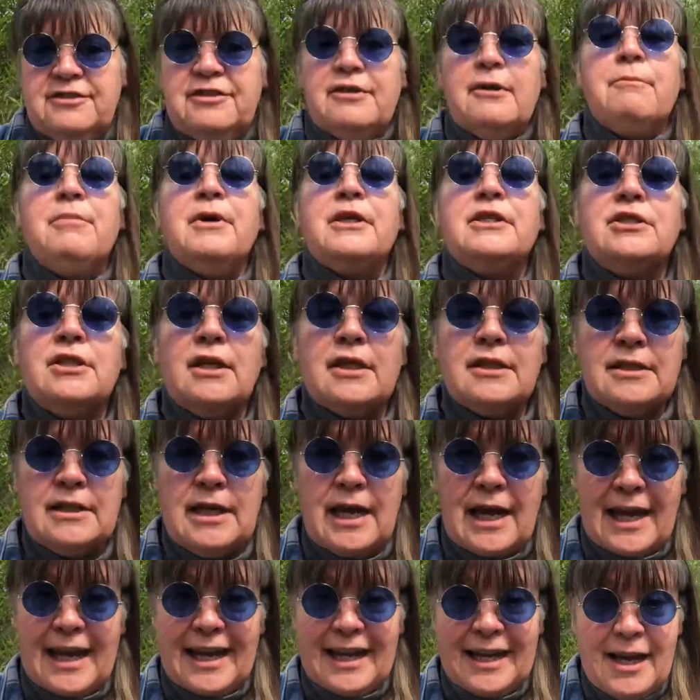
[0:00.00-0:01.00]
but just
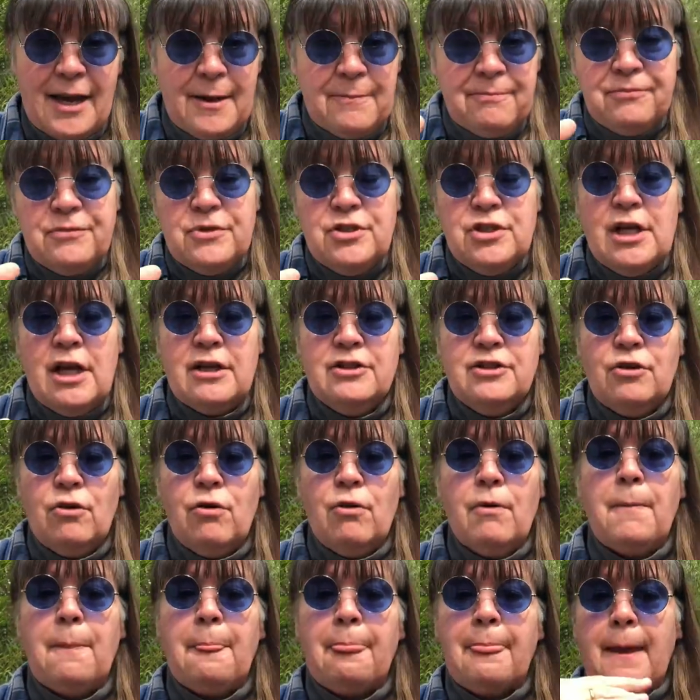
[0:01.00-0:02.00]
a
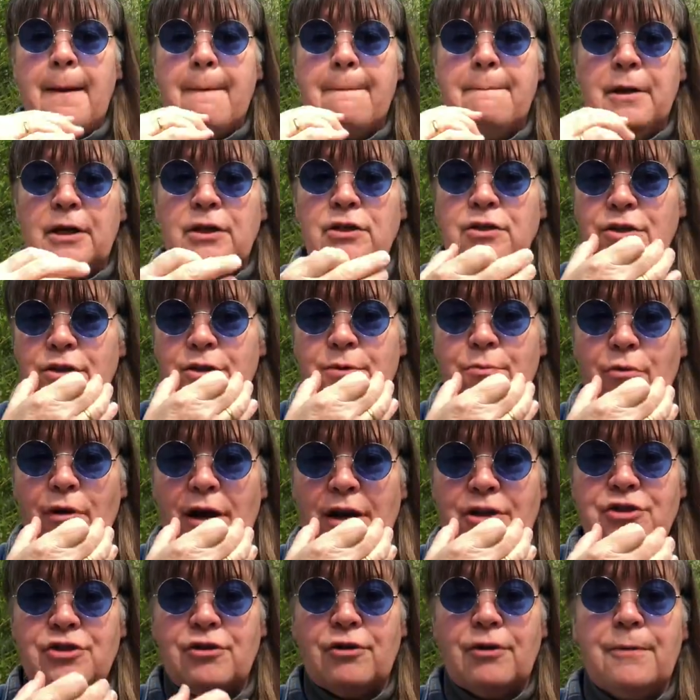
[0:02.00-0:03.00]
gentle but good
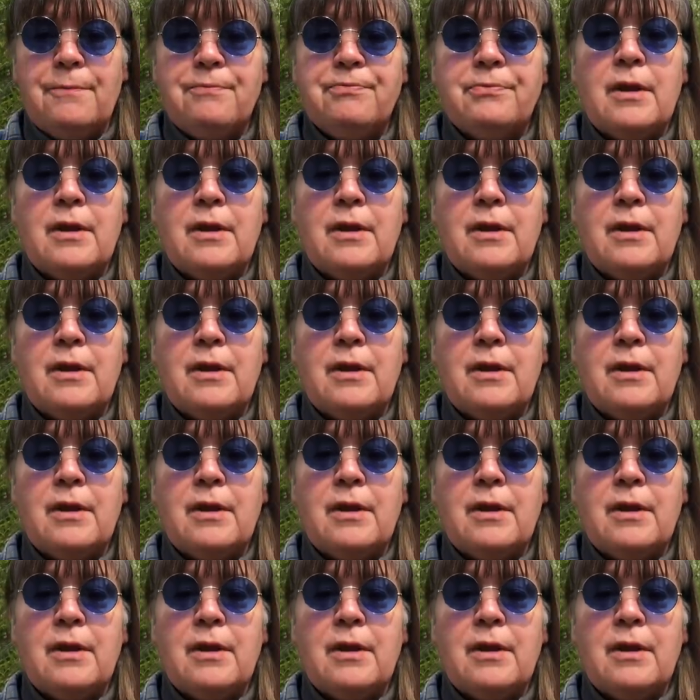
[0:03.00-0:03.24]
pressure.